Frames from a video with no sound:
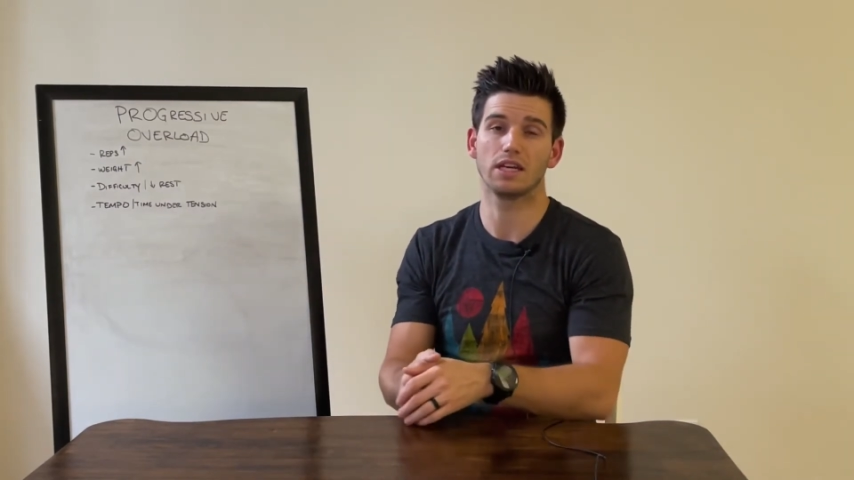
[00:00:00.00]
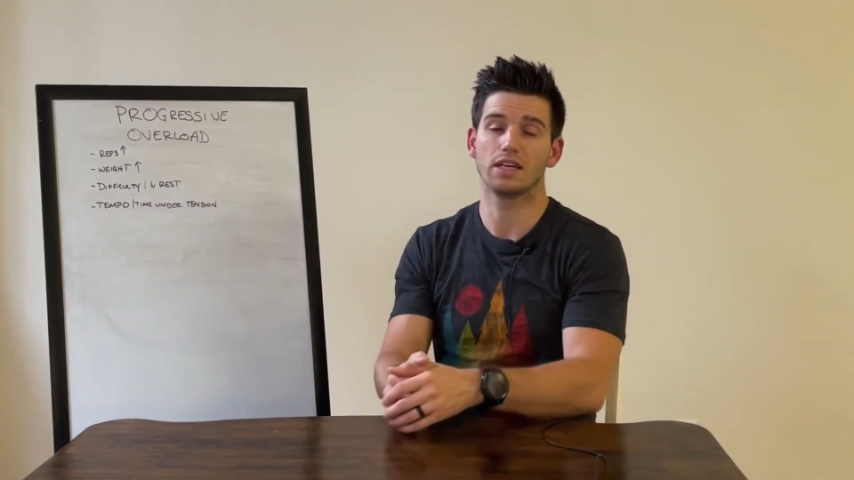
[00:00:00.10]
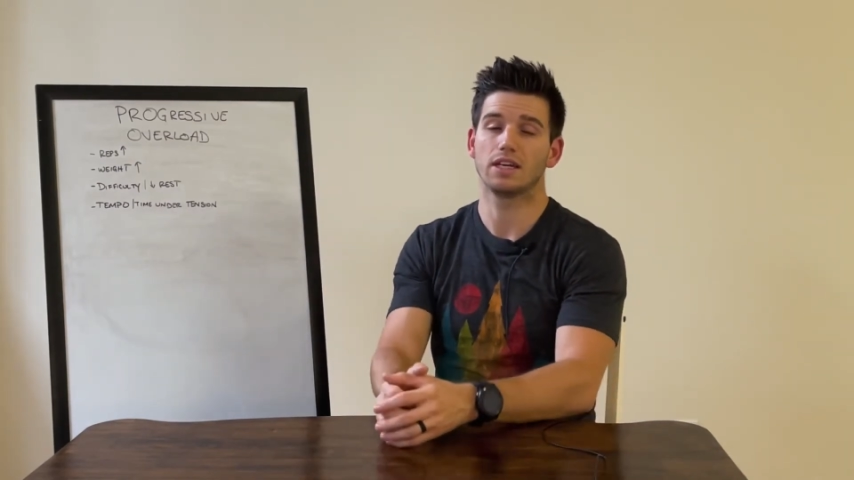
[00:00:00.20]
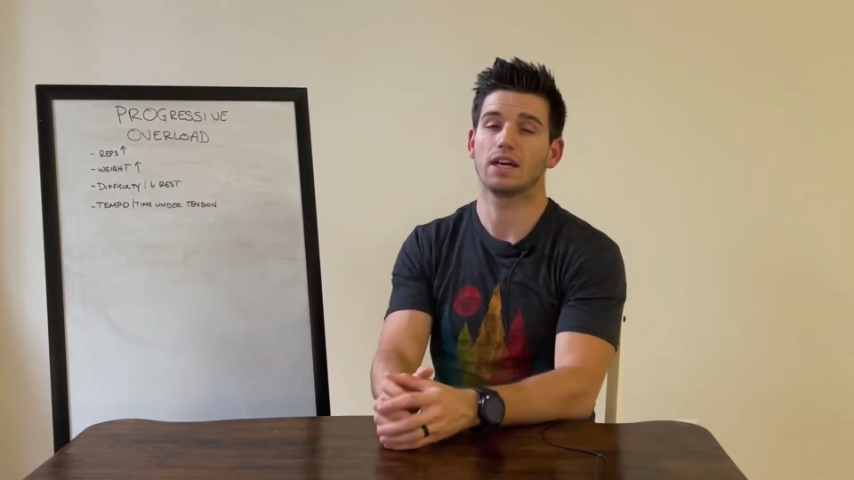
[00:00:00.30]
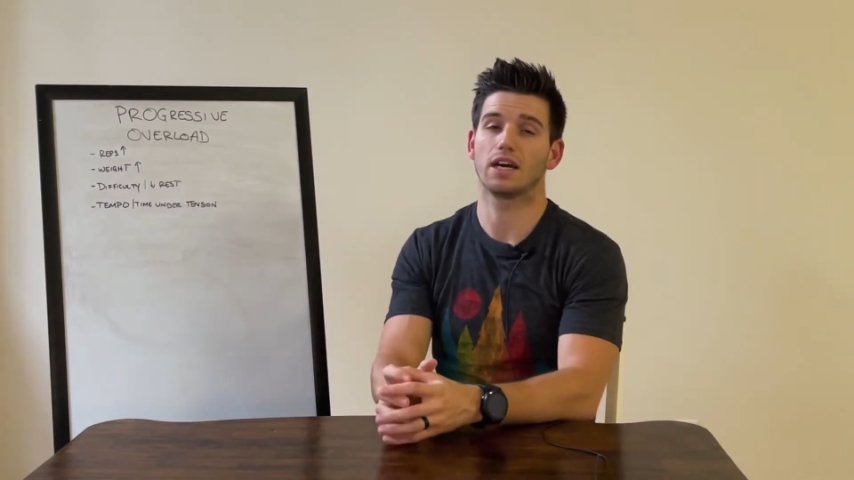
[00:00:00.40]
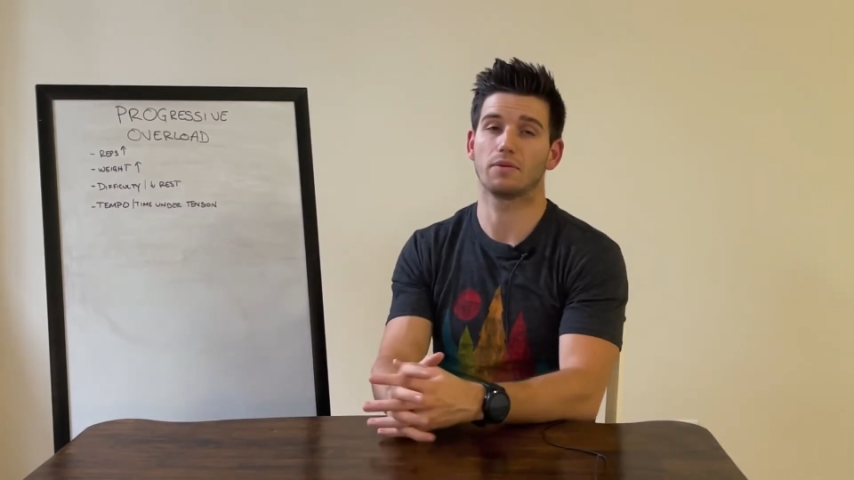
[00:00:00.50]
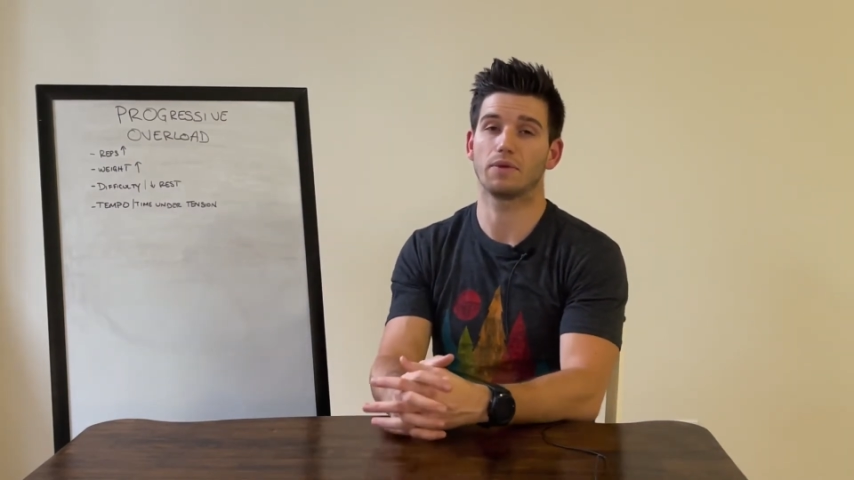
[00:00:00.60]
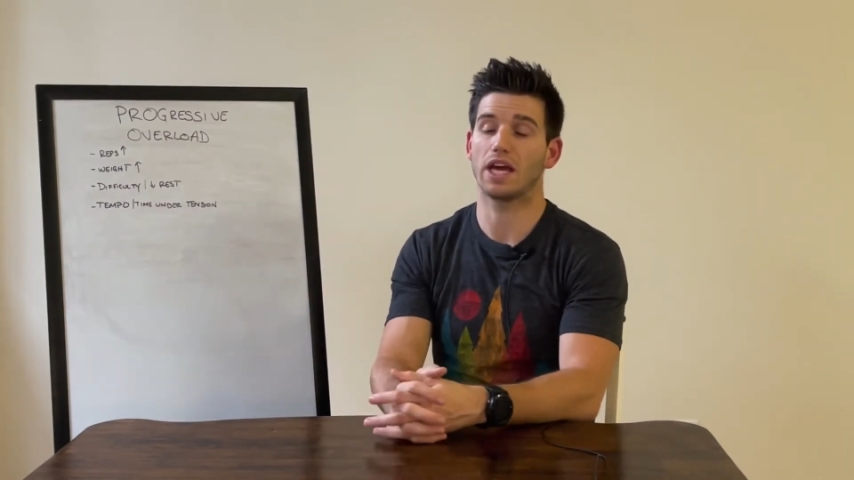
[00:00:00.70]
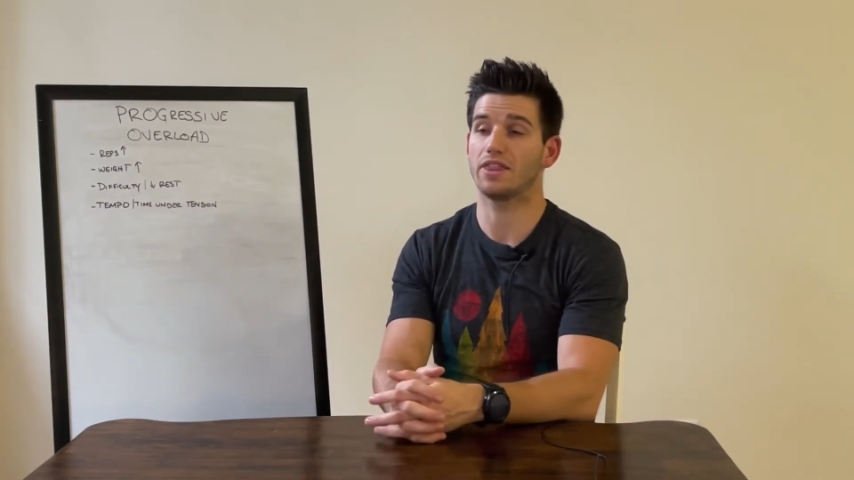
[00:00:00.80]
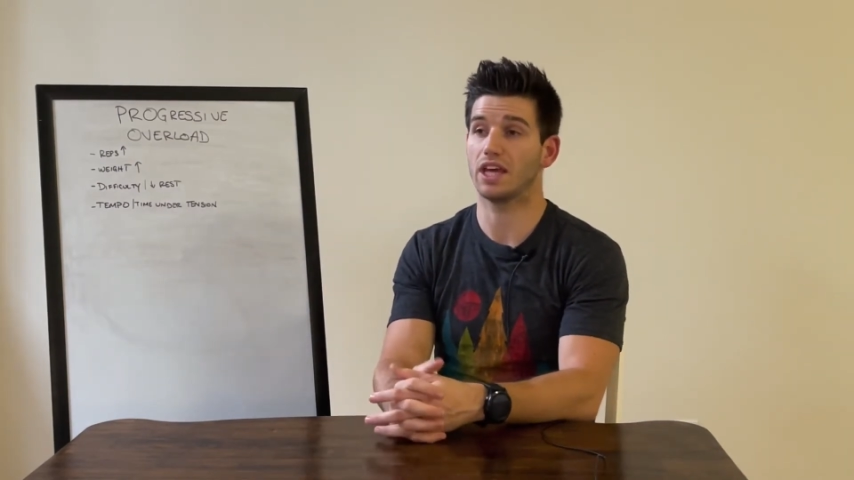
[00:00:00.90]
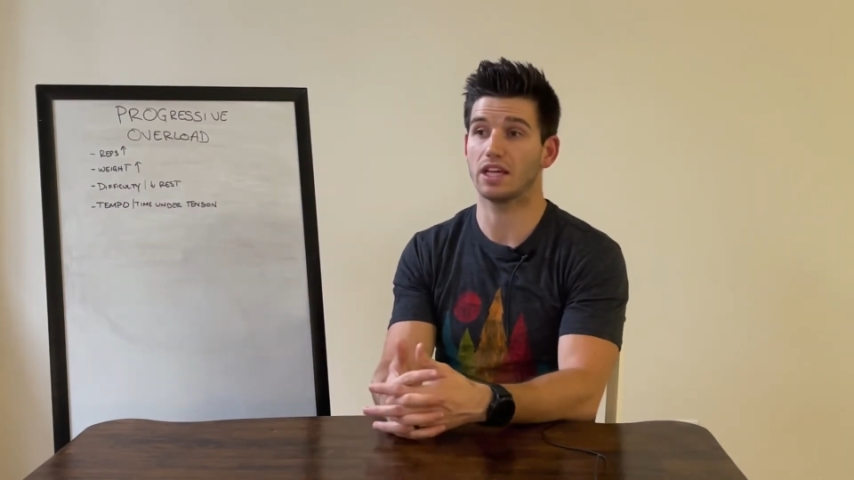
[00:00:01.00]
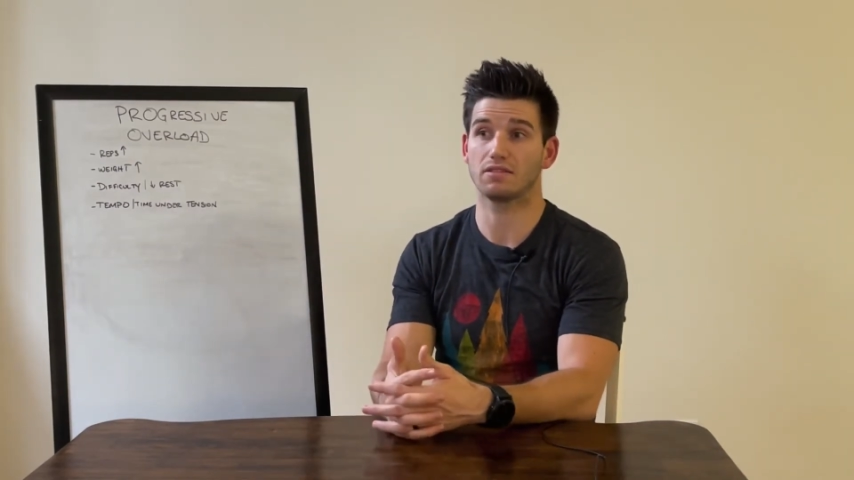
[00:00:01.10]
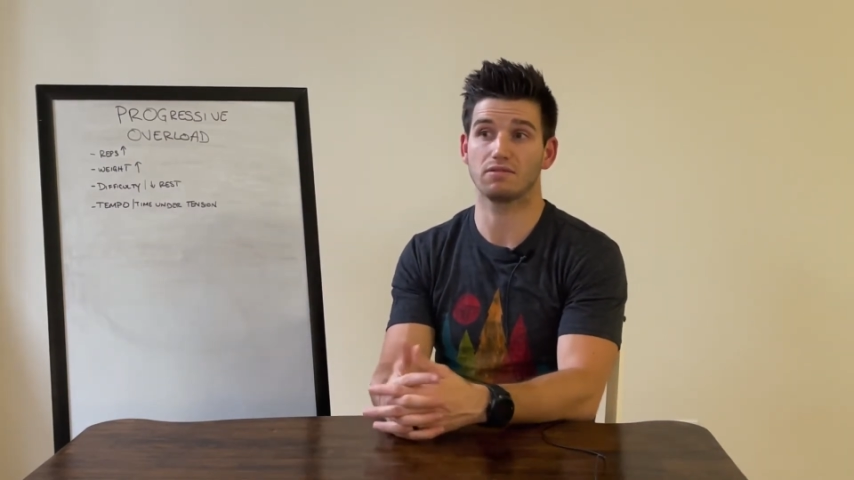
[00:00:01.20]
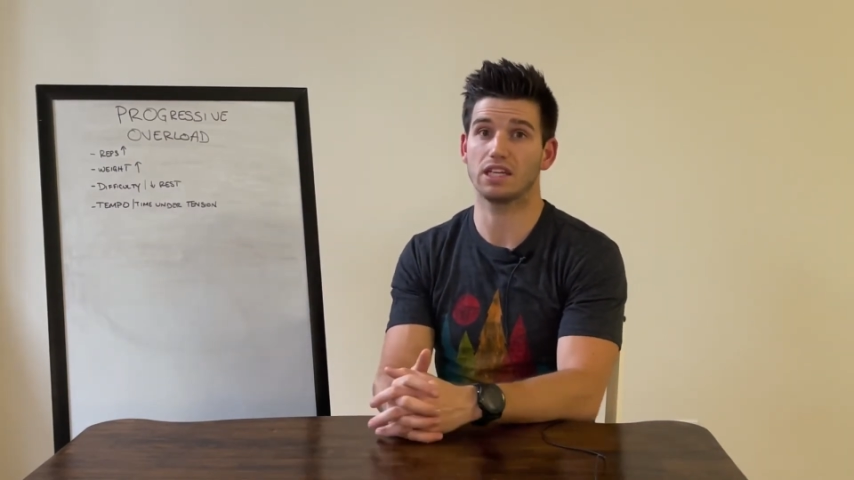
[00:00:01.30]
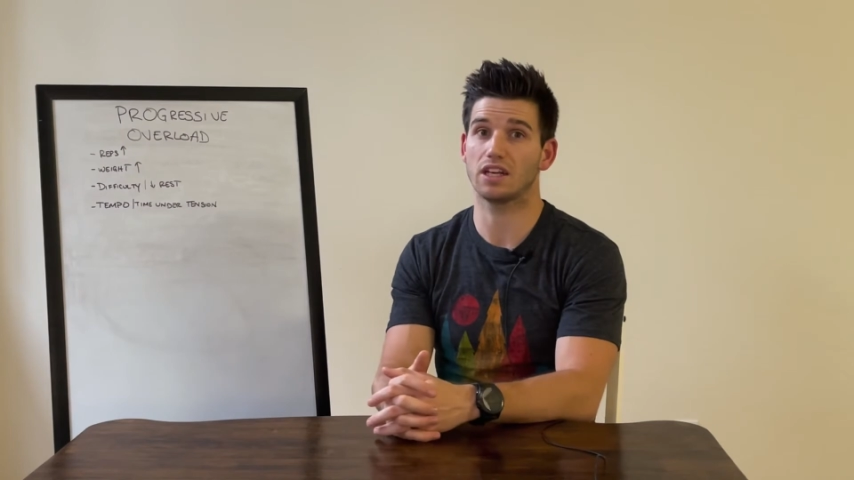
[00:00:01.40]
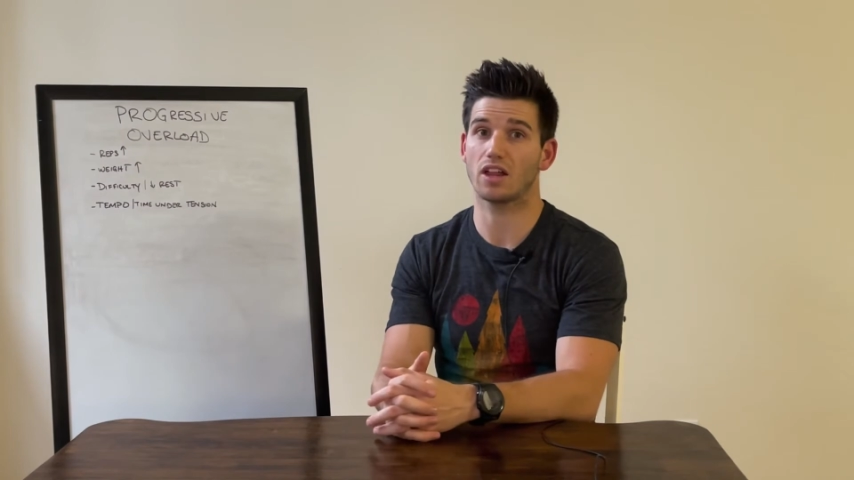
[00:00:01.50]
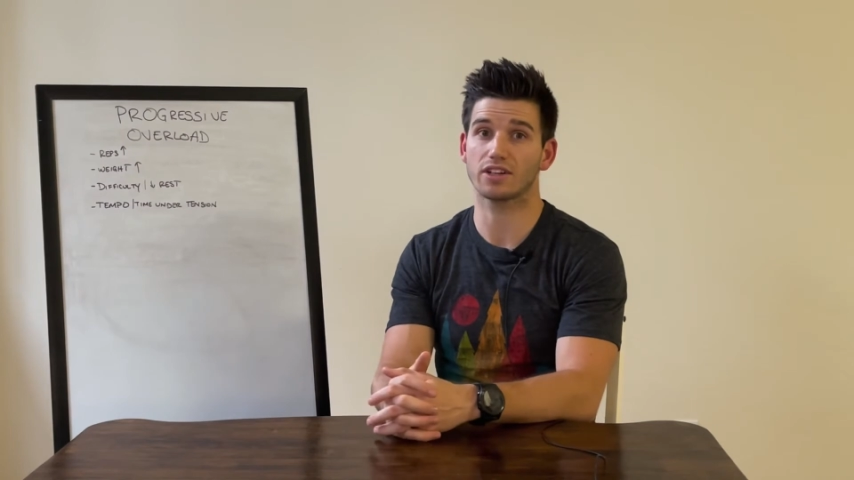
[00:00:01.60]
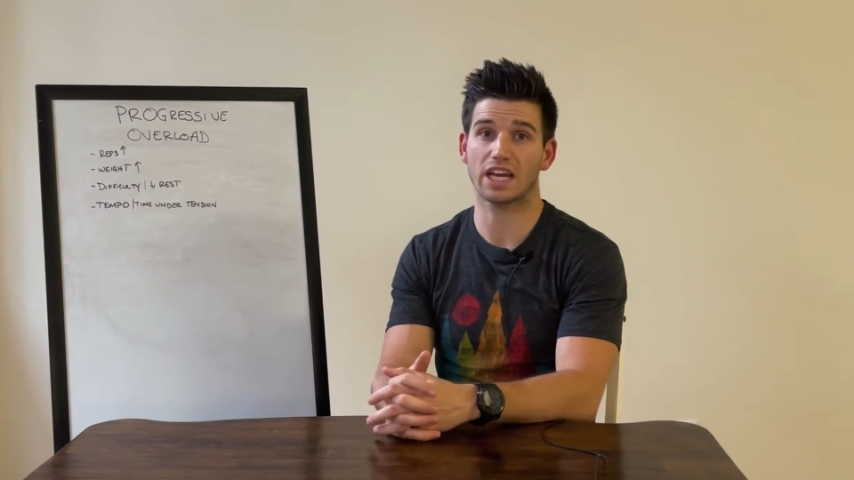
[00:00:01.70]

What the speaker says: And then in other